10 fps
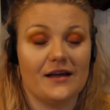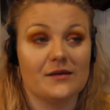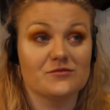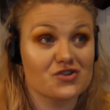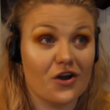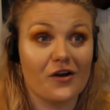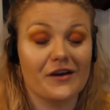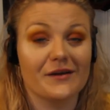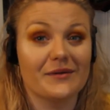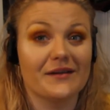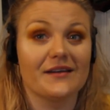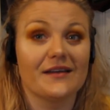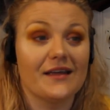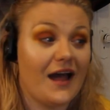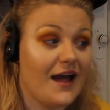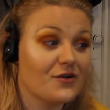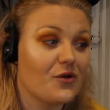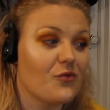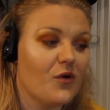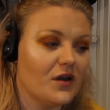I'm sorry, but I don't
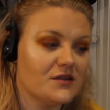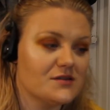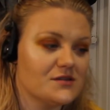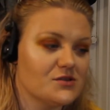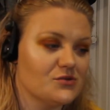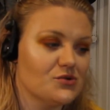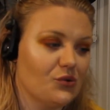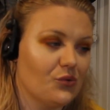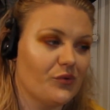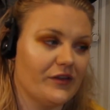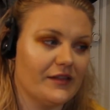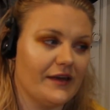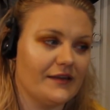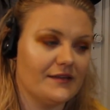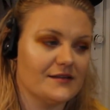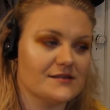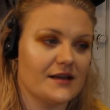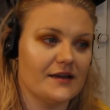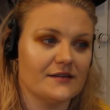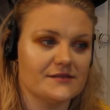know what to do with like this
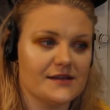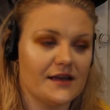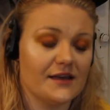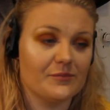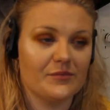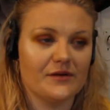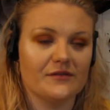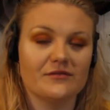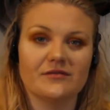kind of type of